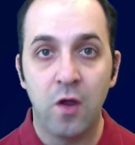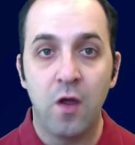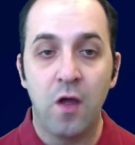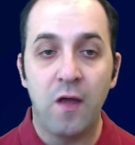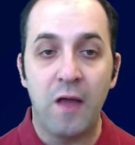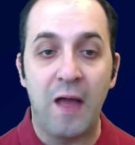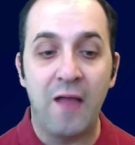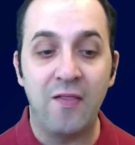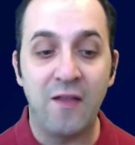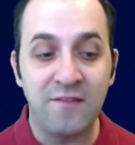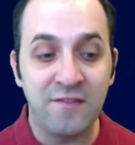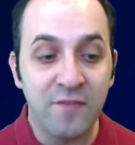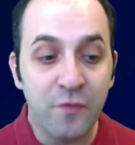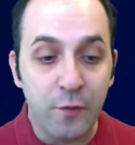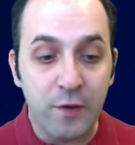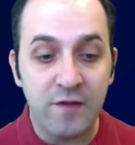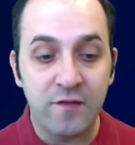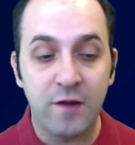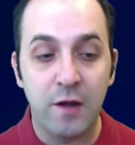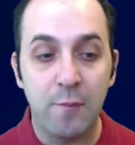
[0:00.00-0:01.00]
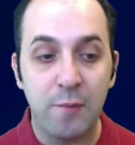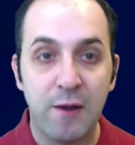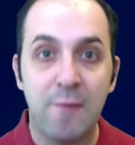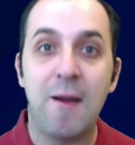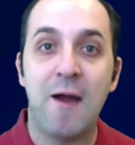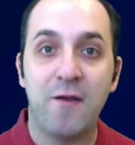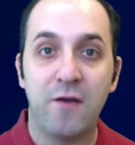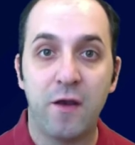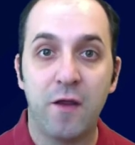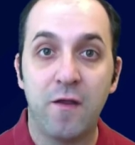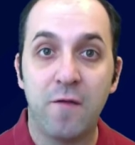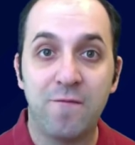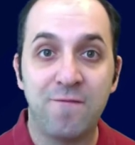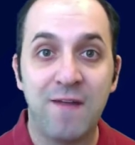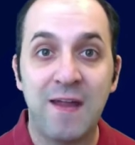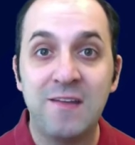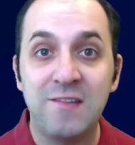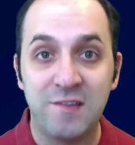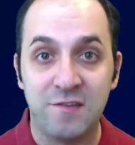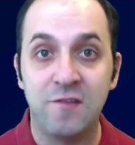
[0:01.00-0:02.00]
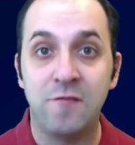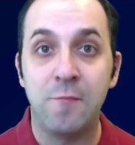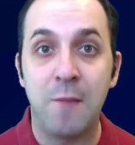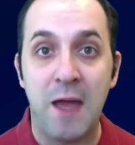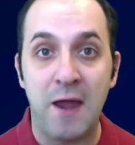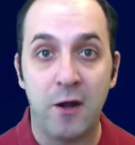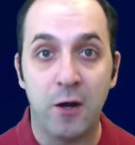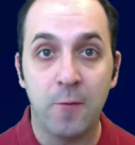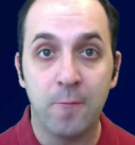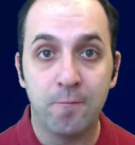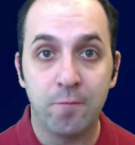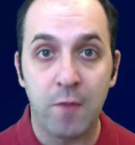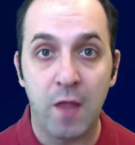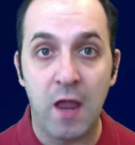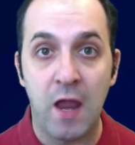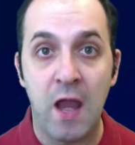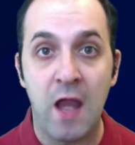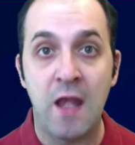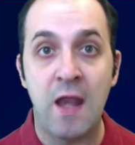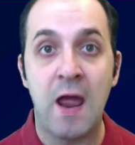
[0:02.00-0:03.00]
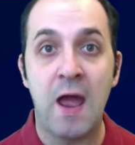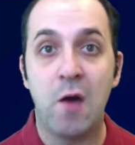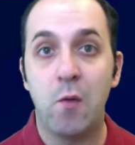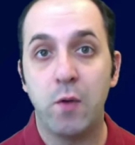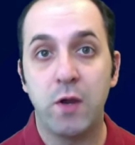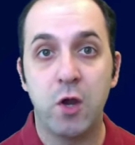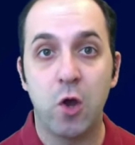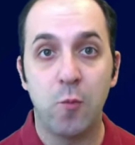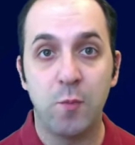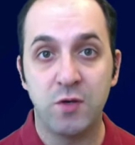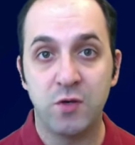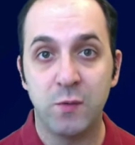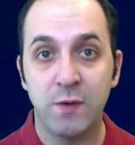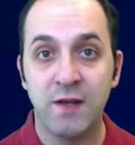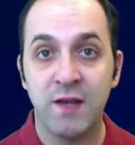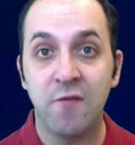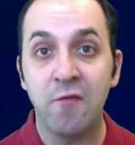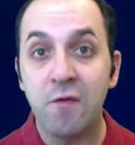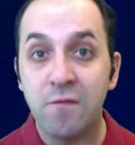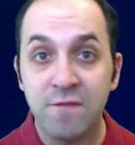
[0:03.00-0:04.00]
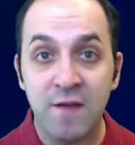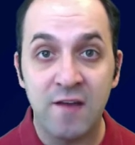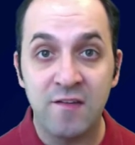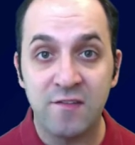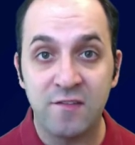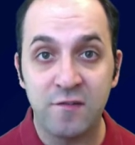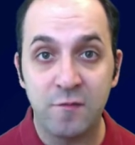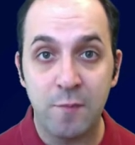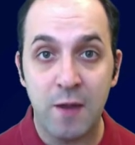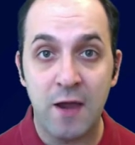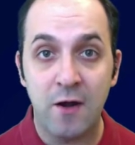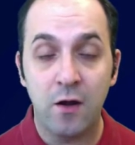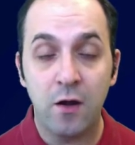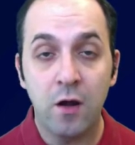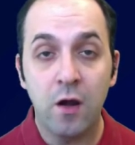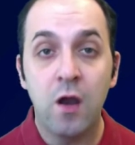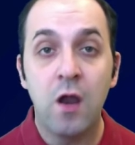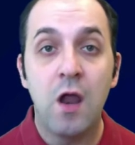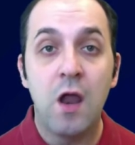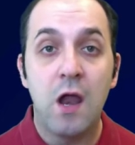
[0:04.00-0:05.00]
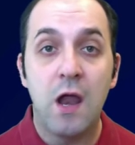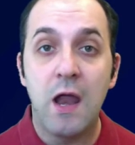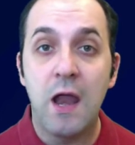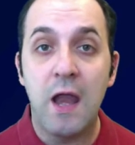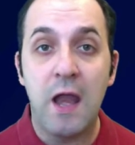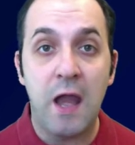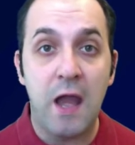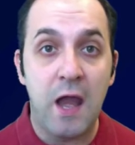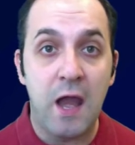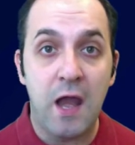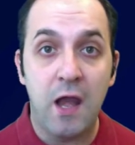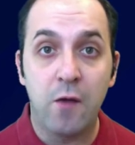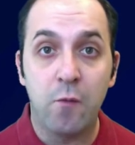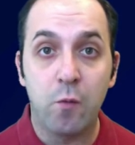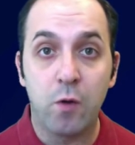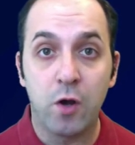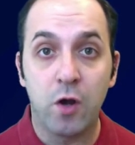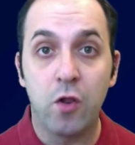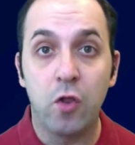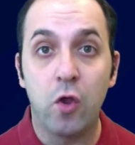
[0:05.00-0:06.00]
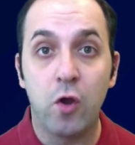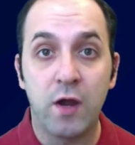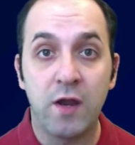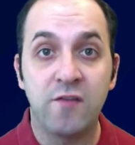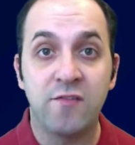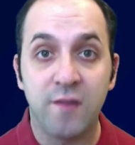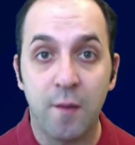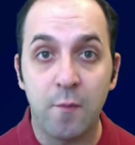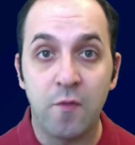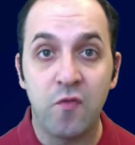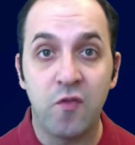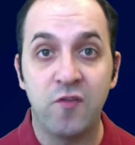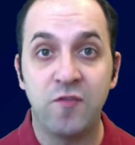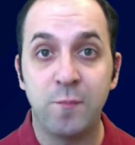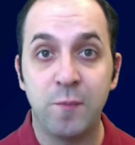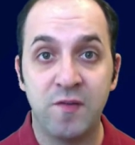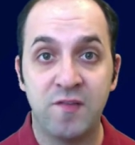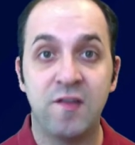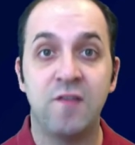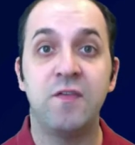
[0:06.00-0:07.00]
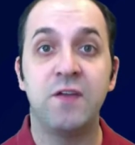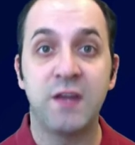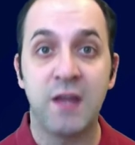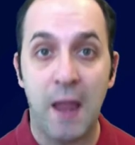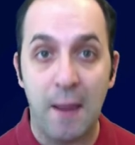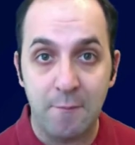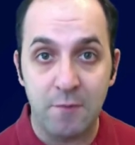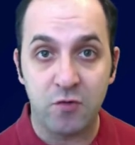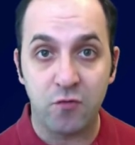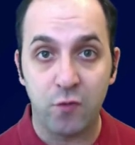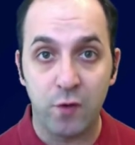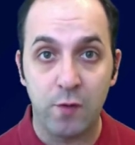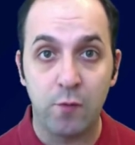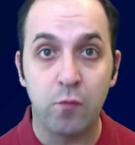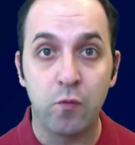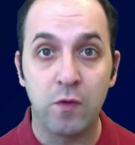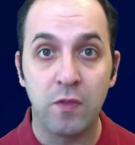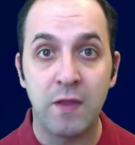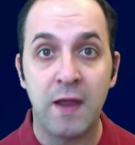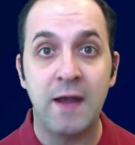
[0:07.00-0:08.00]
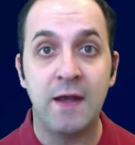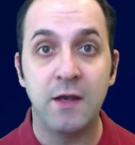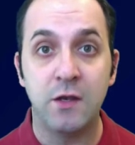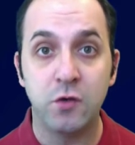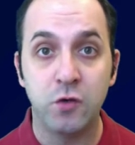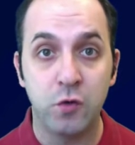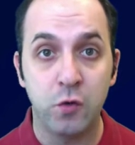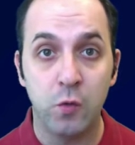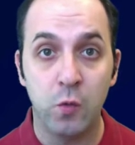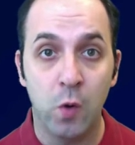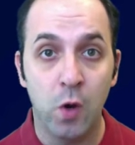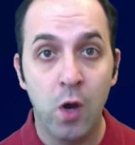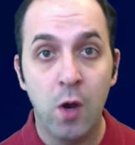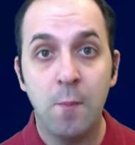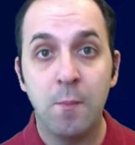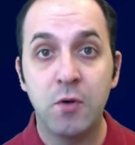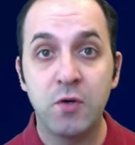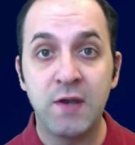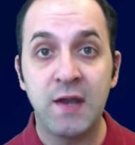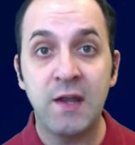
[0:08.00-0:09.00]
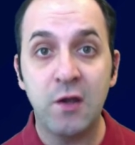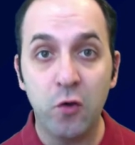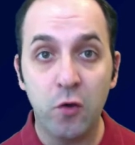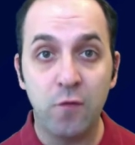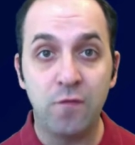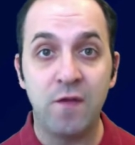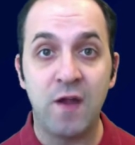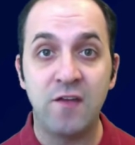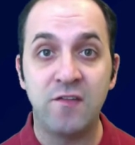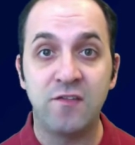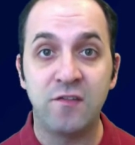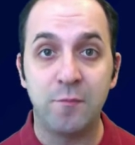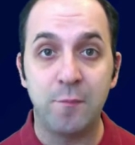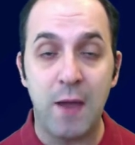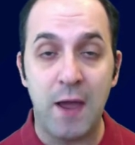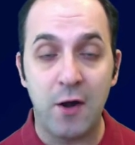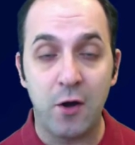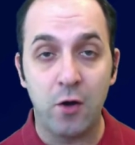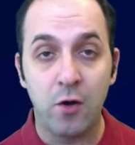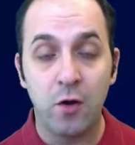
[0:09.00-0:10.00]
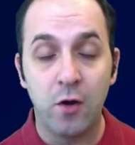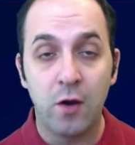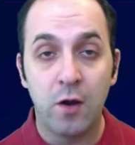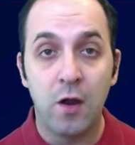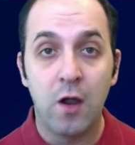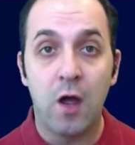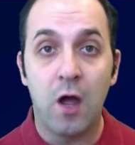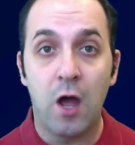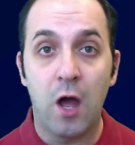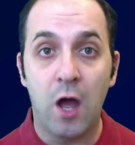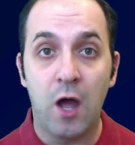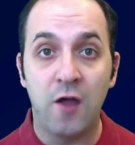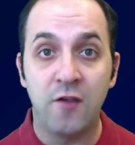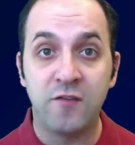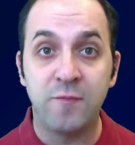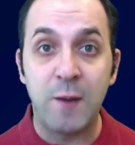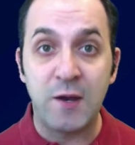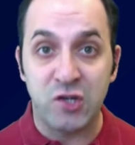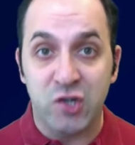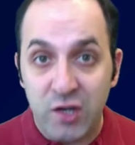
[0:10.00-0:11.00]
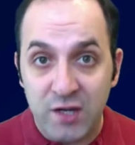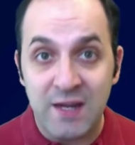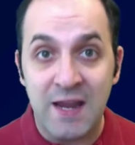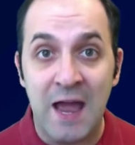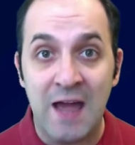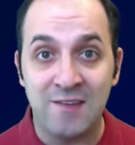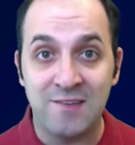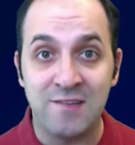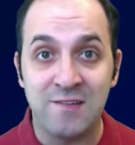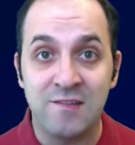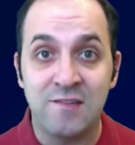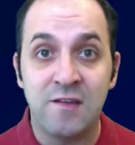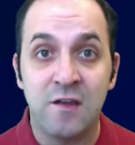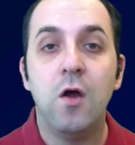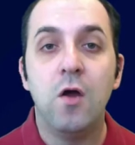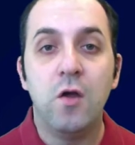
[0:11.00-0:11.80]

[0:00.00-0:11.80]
Lesson 3 is going to be about phases of matter and how we go between different phases of matter, and we're going to look at some of the specific chemistry related to particular phases of matter, especially gases.